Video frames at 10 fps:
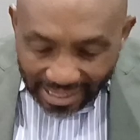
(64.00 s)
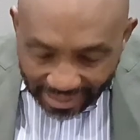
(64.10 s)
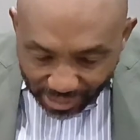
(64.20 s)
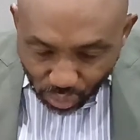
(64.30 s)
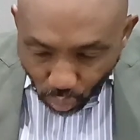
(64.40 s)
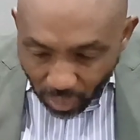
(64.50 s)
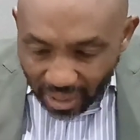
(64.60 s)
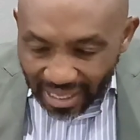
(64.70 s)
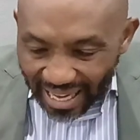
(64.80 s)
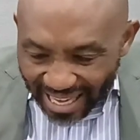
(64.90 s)
this
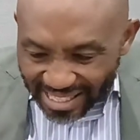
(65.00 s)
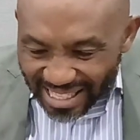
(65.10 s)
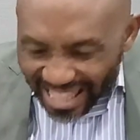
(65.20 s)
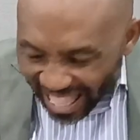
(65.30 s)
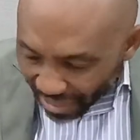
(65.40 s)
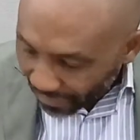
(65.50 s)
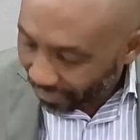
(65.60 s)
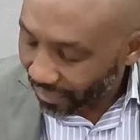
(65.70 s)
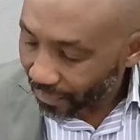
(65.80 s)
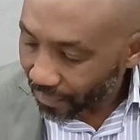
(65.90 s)
word is life.
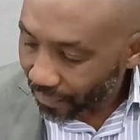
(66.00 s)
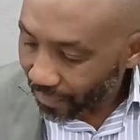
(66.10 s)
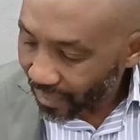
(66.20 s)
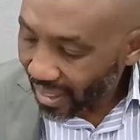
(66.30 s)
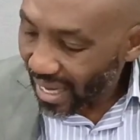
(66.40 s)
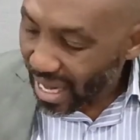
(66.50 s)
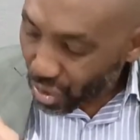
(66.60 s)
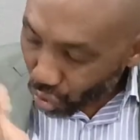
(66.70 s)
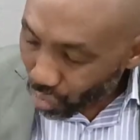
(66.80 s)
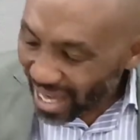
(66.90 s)
In
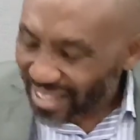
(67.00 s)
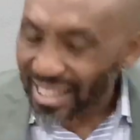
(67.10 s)
Christ